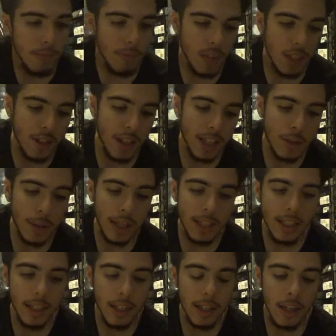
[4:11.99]
So that's what I
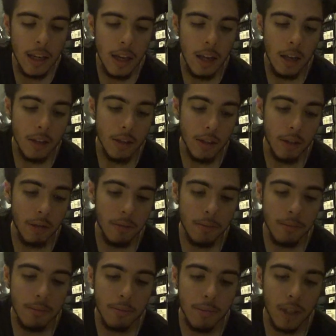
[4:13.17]
did. So
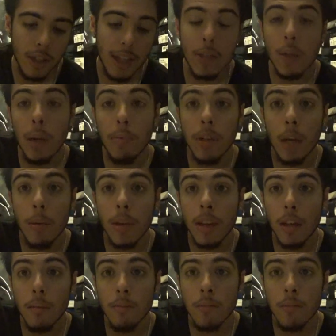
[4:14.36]
that's what I'm dubbing them.